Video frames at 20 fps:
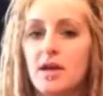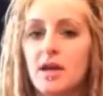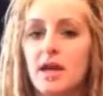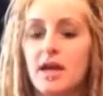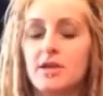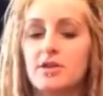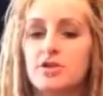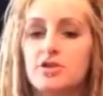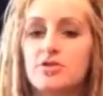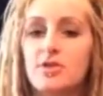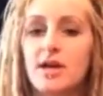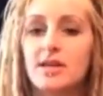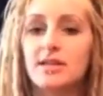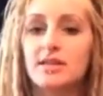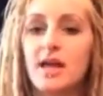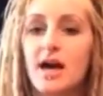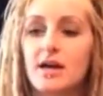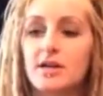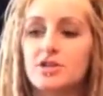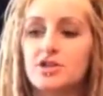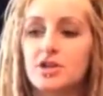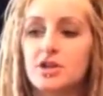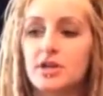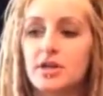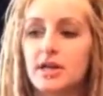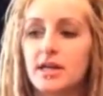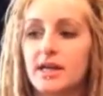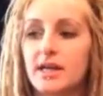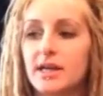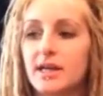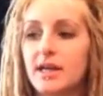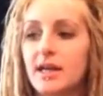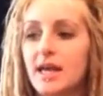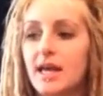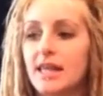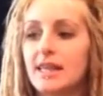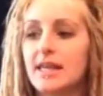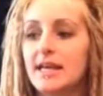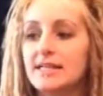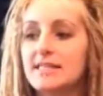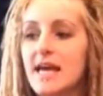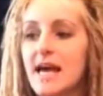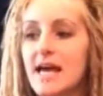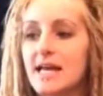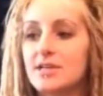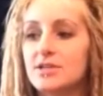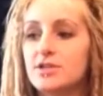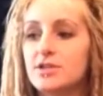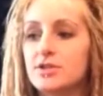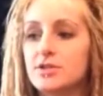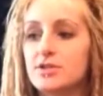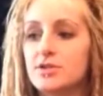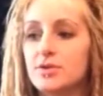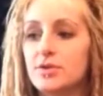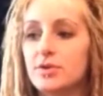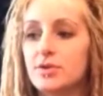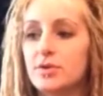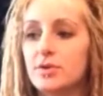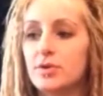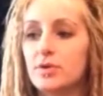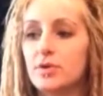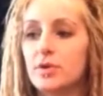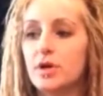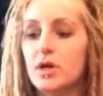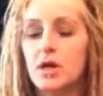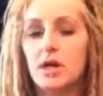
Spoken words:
in your dreadlock journey, they tend to do